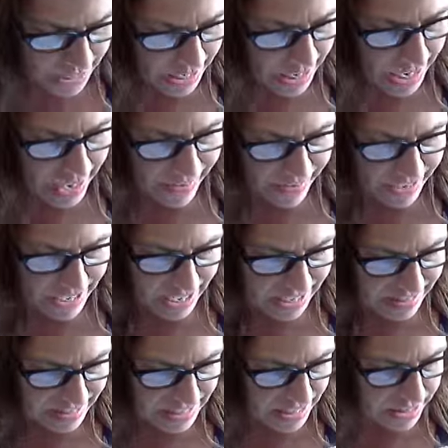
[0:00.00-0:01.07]
And then I
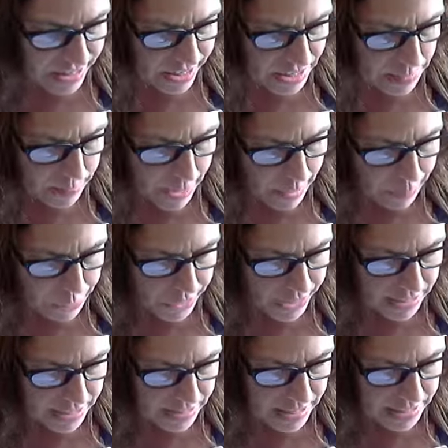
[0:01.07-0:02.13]
said this My
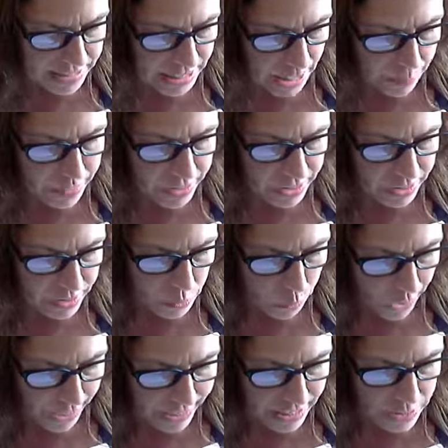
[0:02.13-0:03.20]
prayer is that someone in the
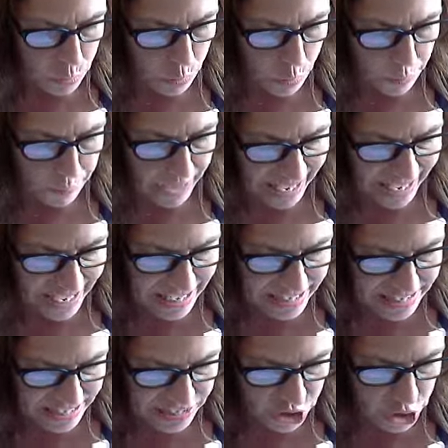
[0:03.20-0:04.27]
White House will pay
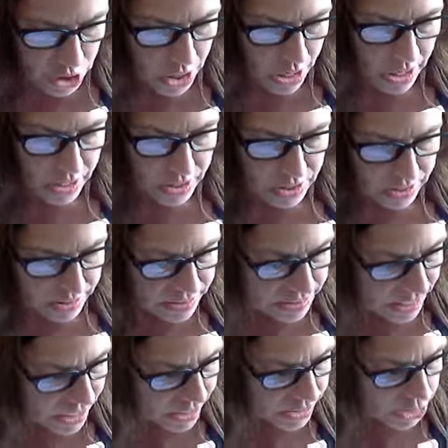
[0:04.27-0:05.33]
attention to the
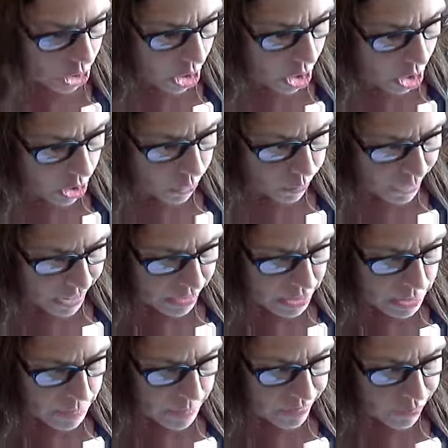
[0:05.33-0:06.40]
signs all around
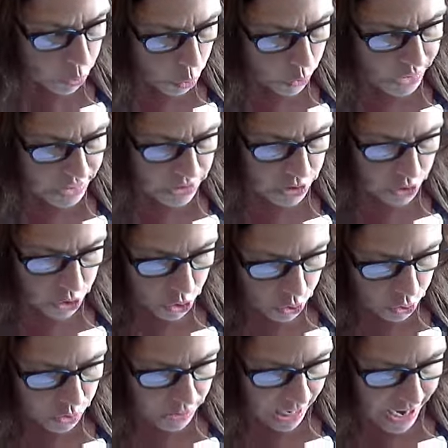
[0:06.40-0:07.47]
us before it's
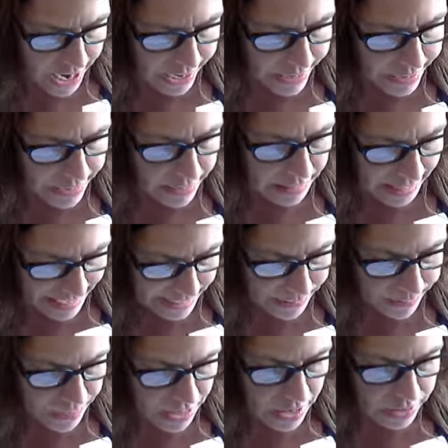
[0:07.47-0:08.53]
too late.
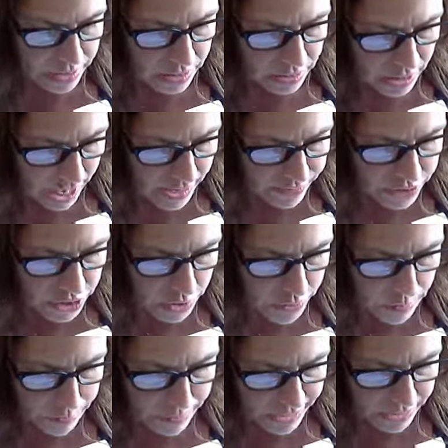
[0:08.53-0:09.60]
The lives of
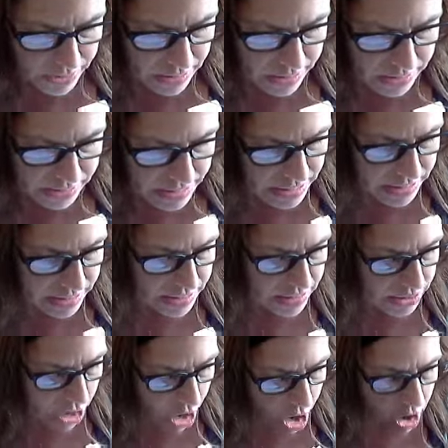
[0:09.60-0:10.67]
the American
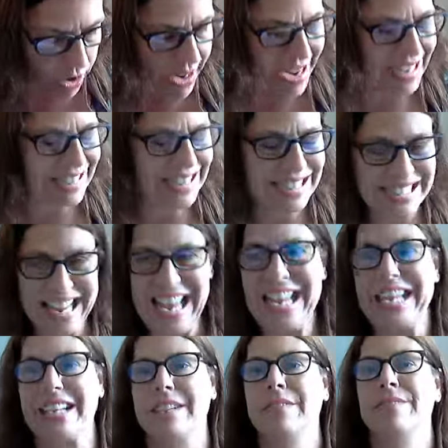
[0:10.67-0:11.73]
citizens are at
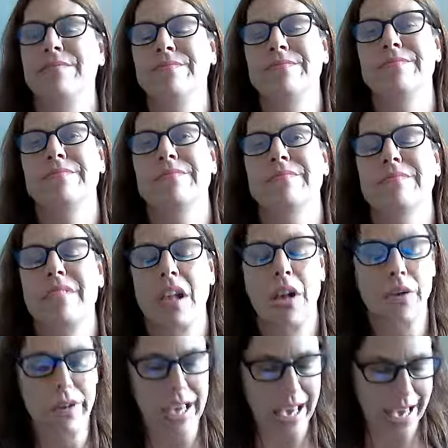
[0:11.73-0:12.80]
stake.
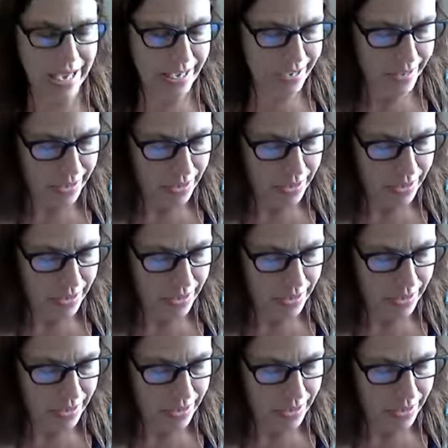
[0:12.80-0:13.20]
Okay?